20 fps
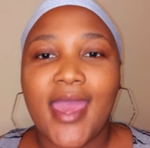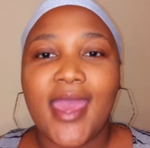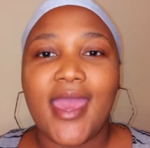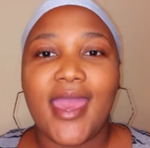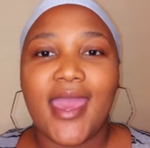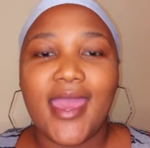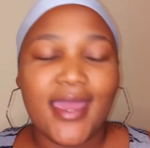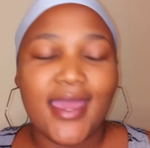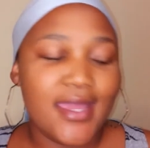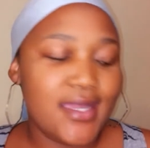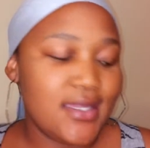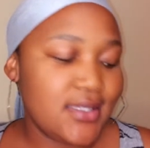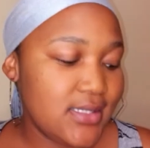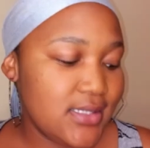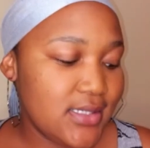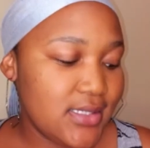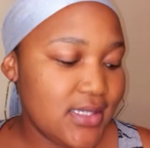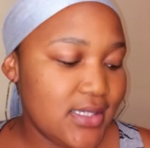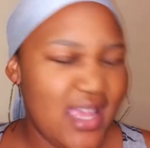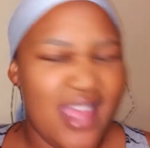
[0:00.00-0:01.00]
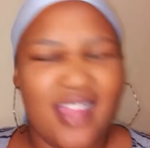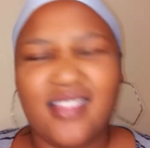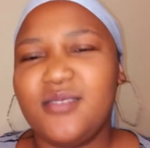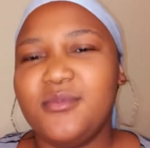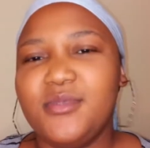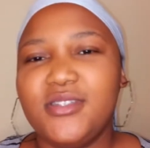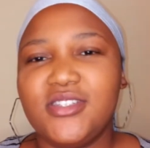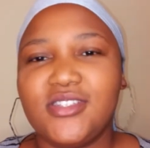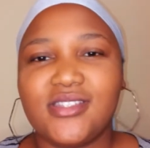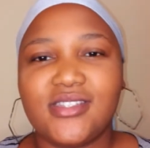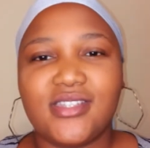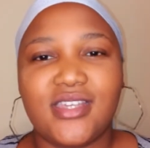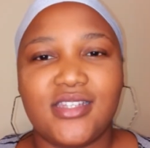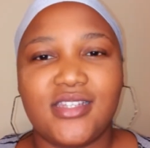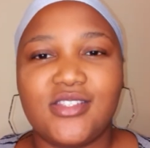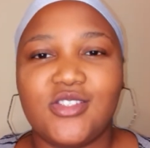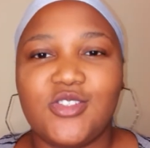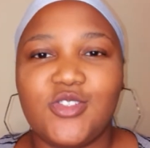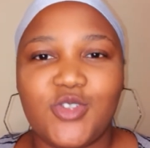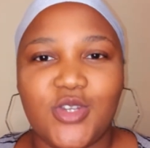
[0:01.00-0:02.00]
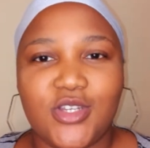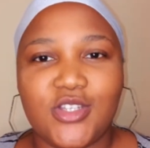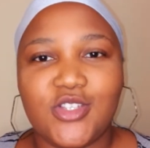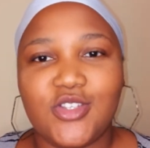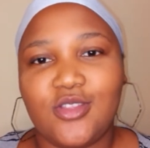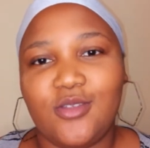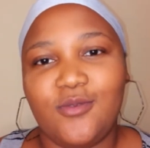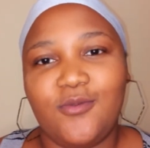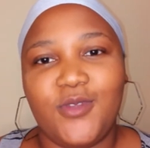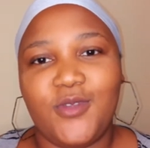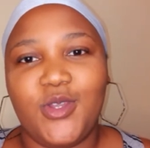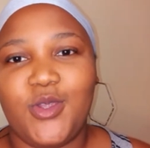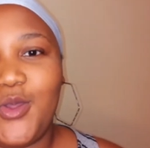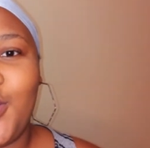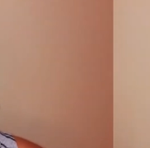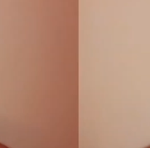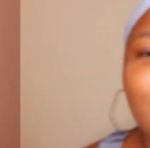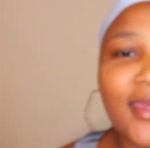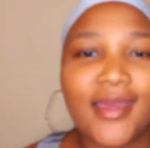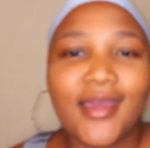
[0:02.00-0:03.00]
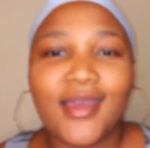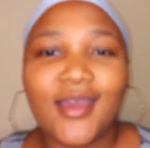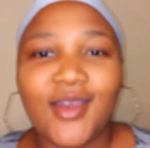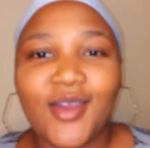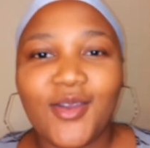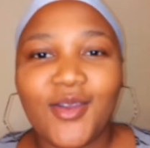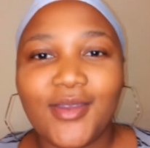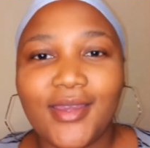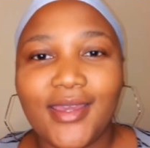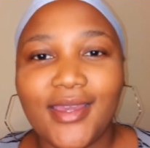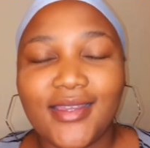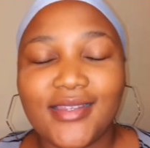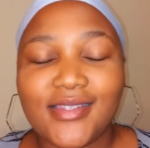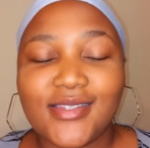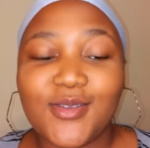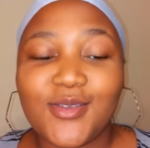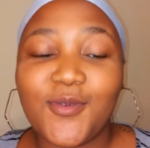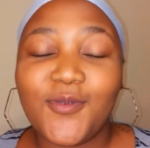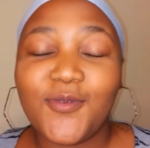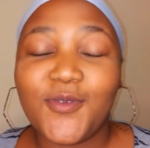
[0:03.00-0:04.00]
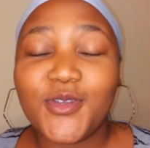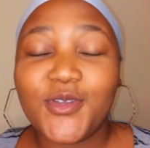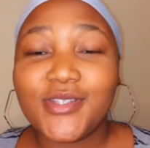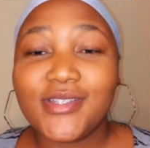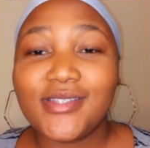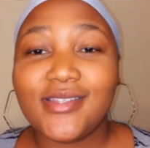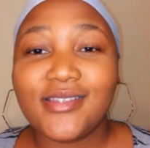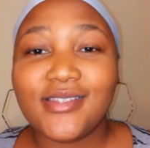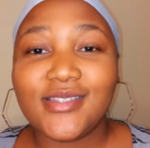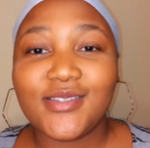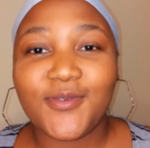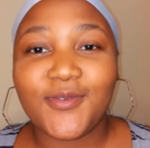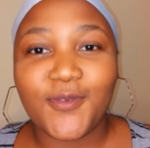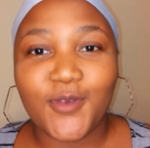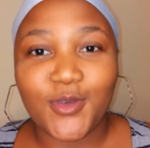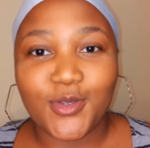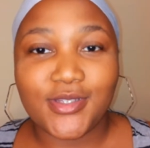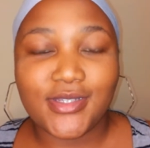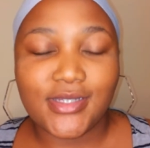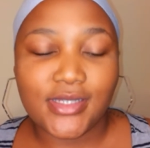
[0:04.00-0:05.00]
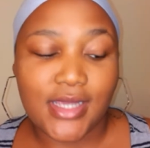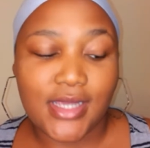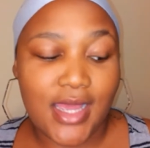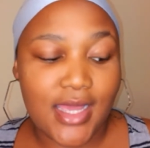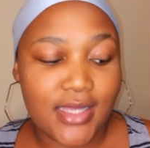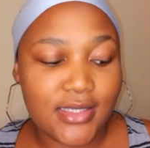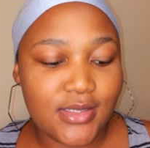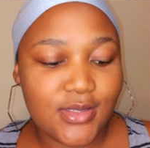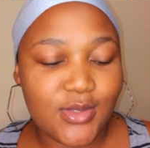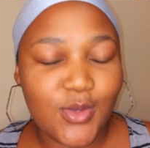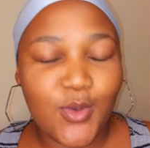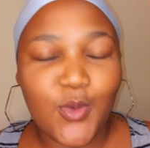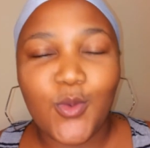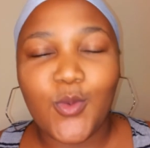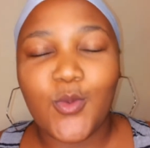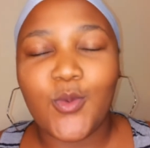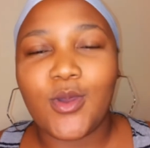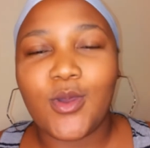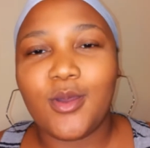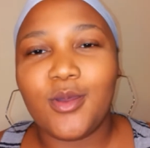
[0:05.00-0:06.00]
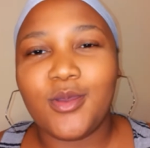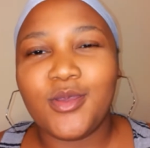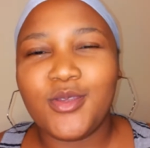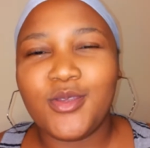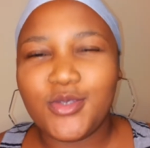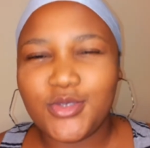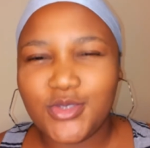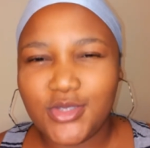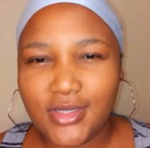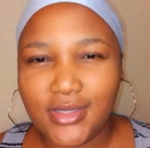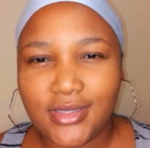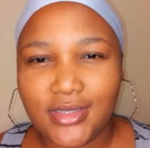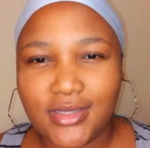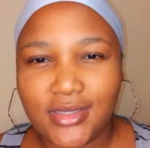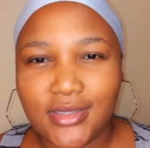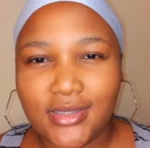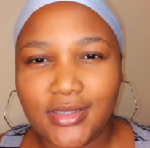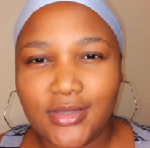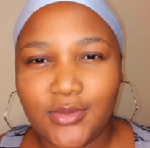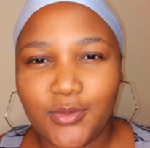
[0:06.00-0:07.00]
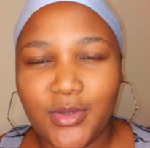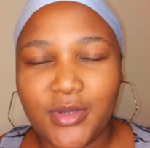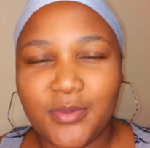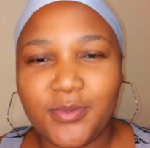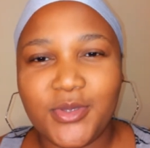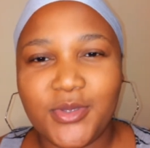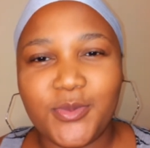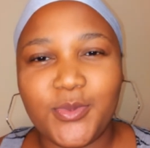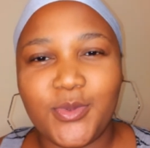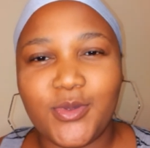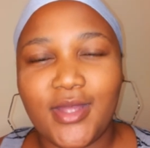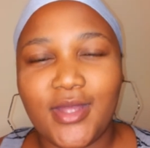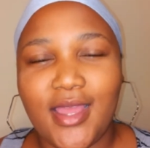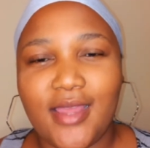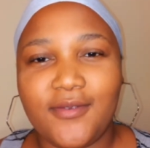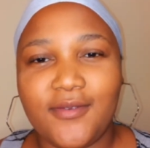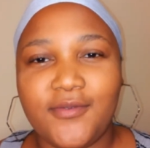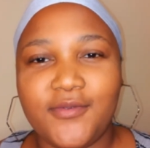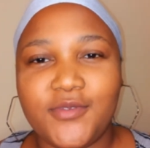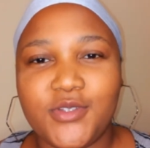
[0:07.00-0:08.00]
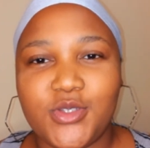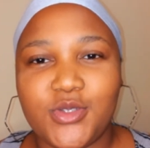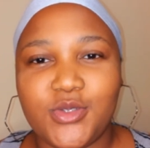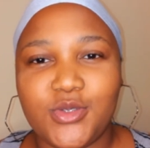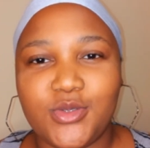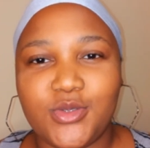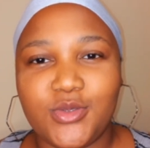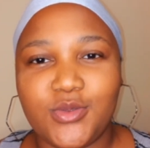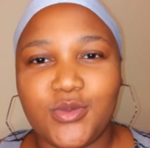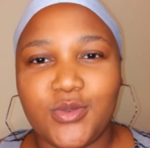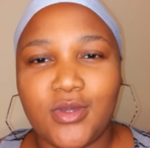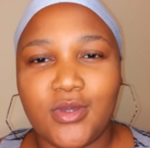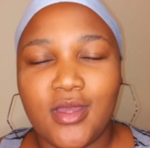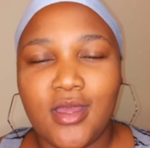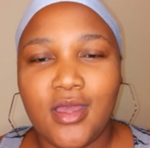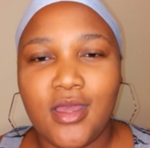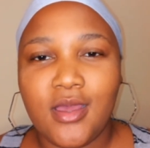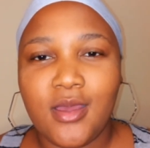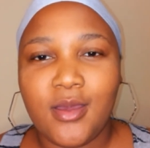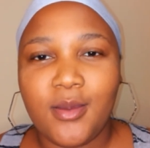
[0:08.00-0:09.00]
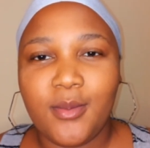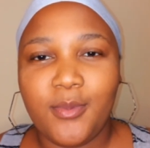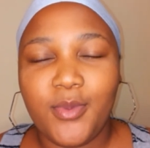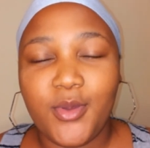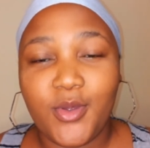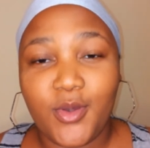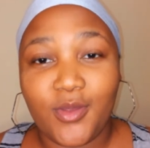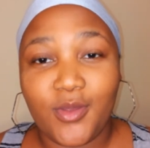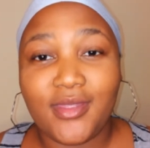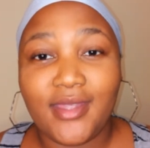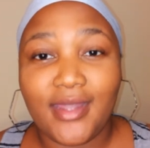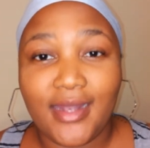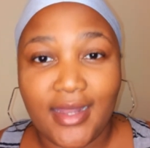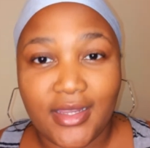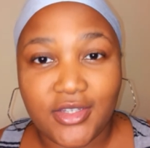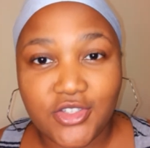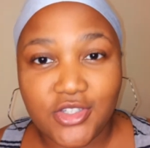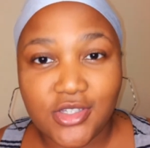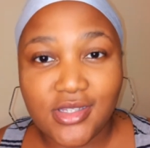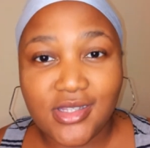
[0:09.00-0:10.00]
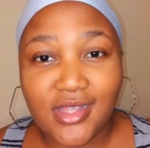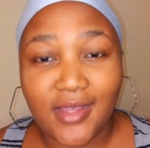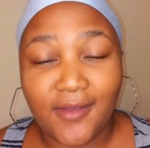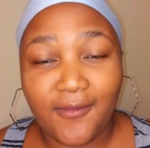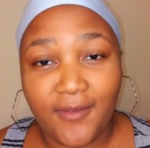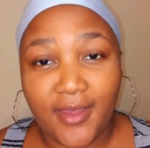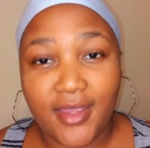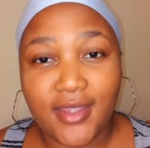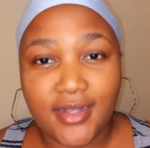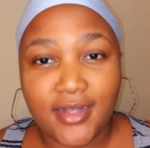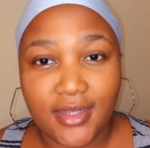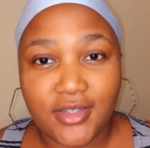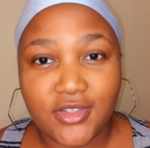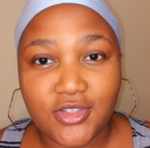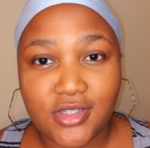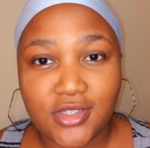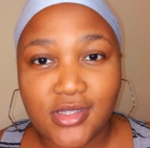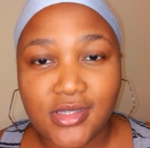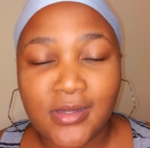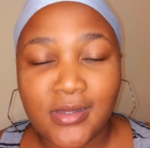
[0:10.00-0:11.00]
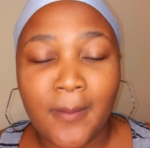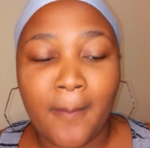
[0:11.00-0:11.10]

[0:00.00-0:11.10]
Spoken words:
And yeah, let me just get straight to the video. Okay, so first things first, guys. So usually when people have to put on their lashes, their fake lashes,